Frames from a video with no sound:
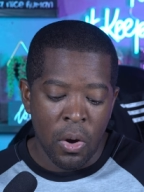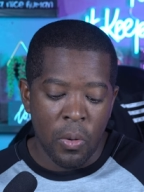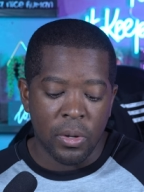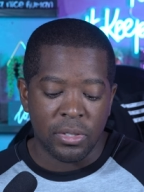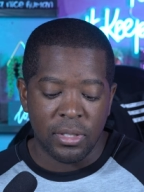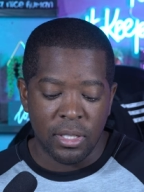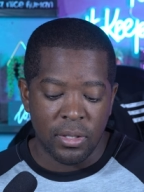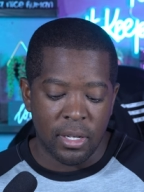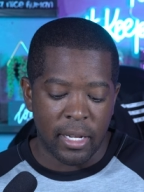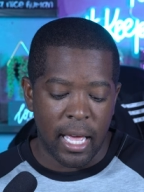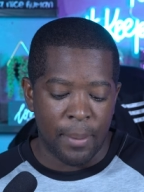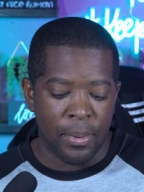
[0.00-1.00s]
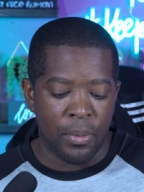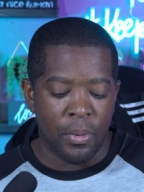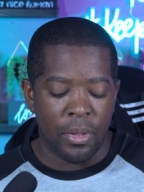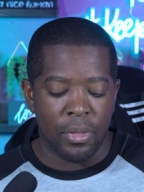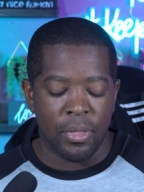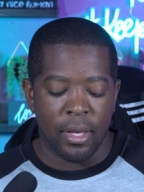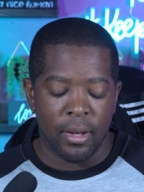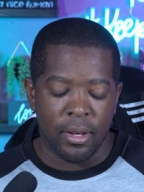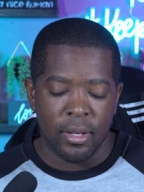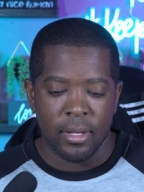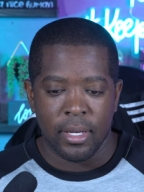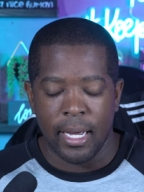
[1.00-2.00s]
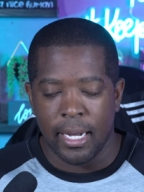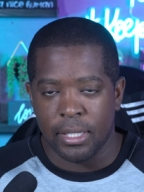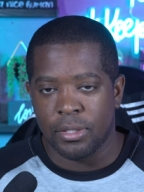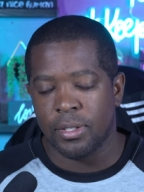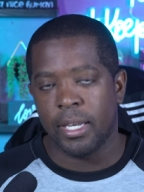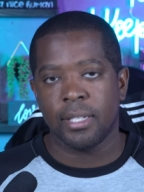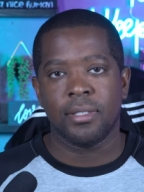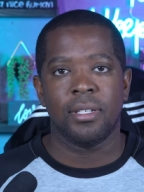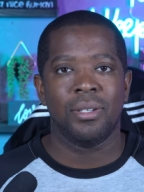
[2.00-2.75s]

who are still unhappy with their contracts.